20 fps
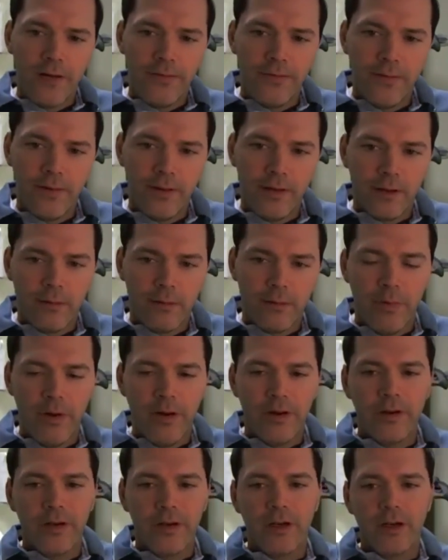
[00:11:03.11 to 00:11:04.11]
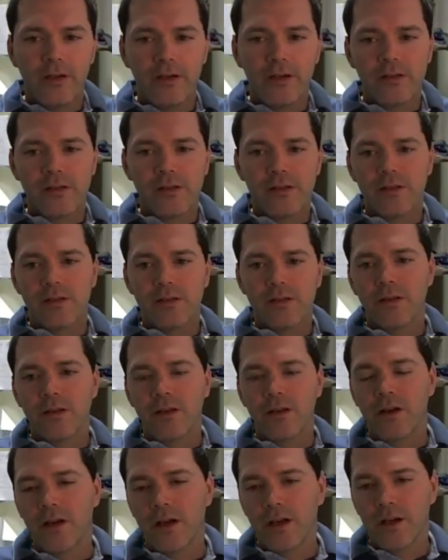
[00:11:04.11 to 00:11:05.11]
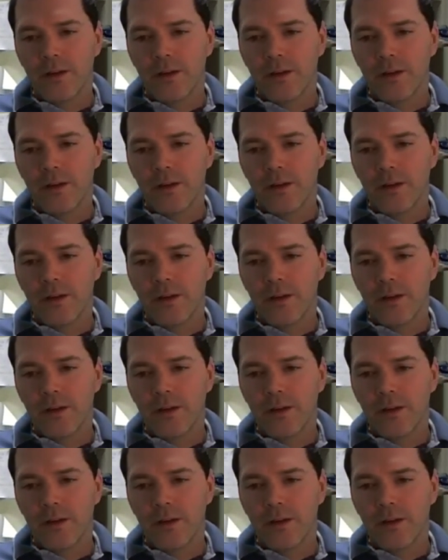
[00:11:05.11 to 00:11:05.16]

geographic barriers,